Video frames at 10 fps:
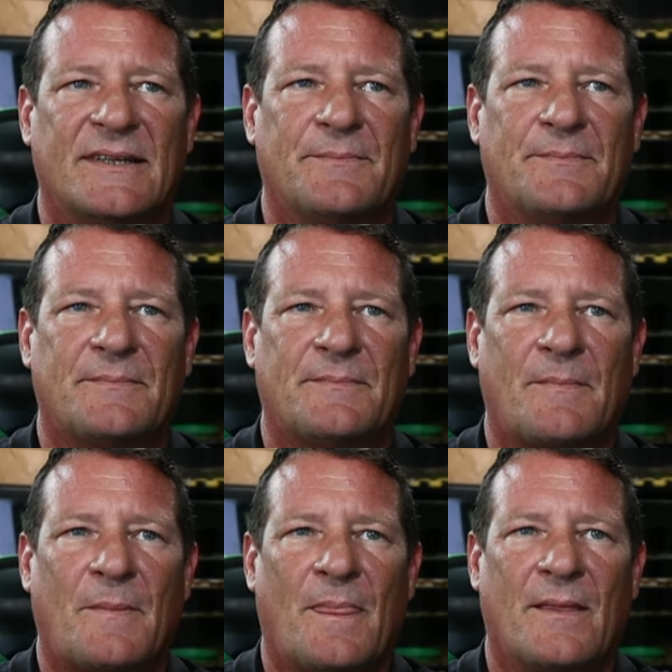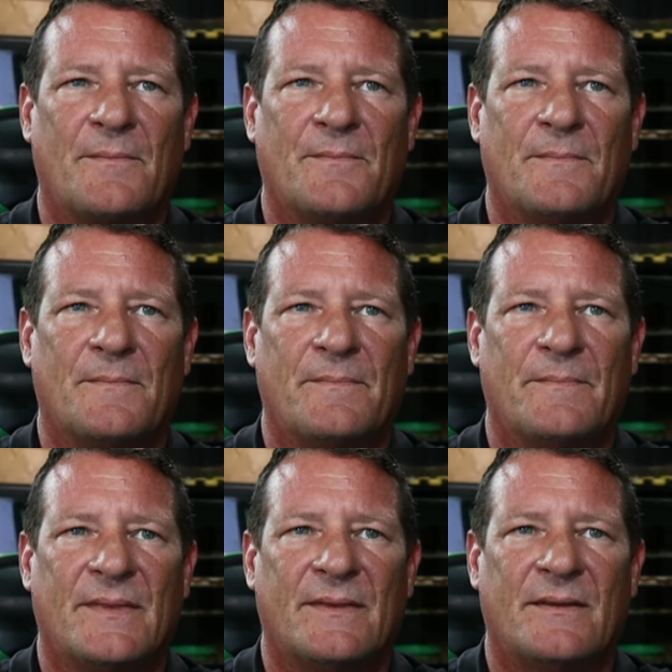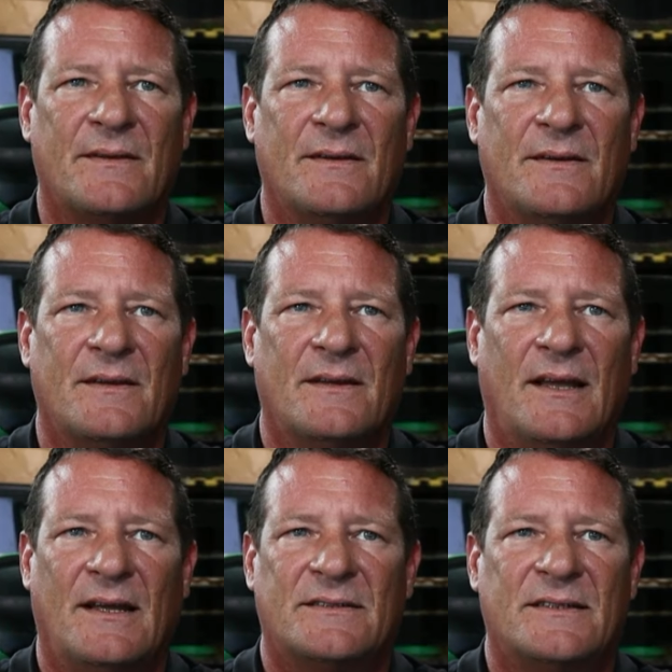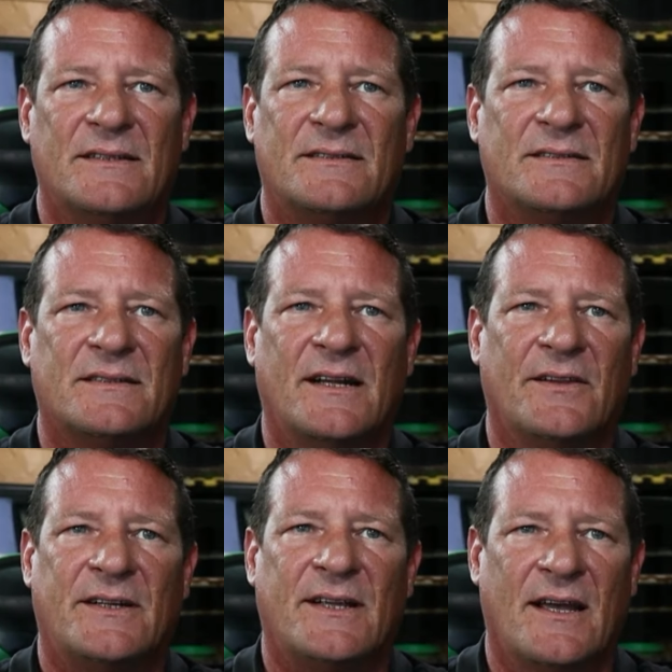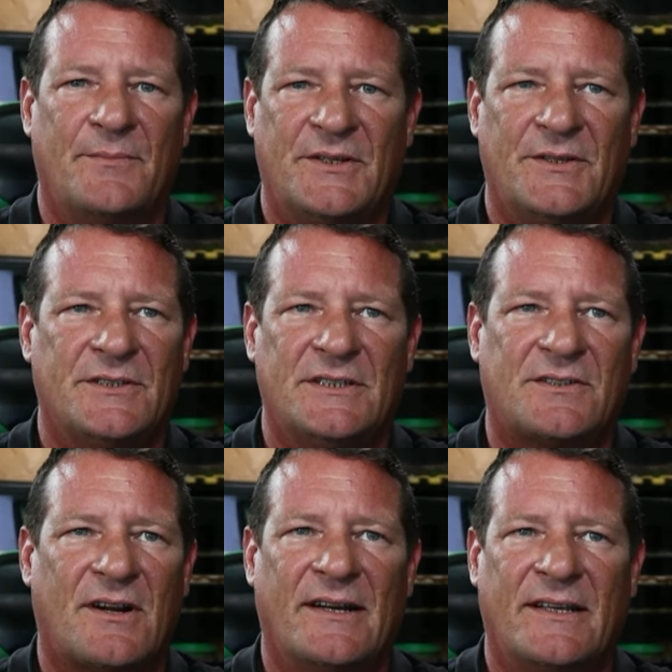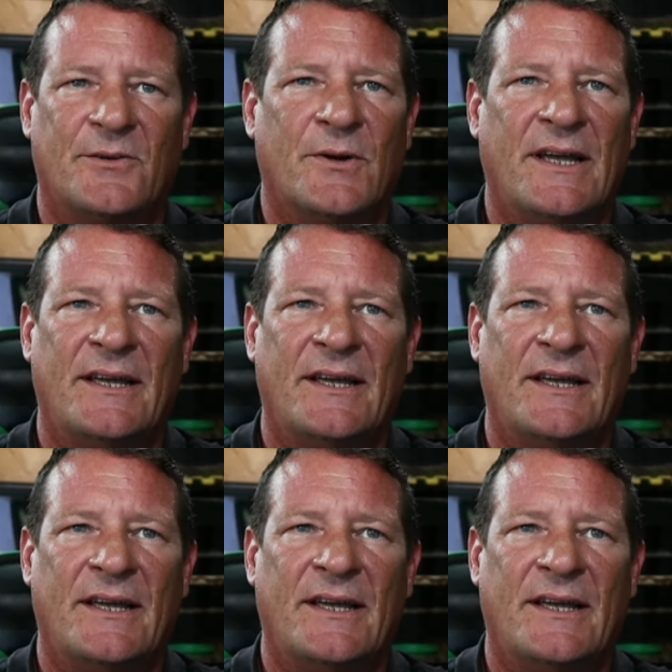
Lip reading: opportunist, and so it's real simple. And see, this is another time too. She's trying to get away.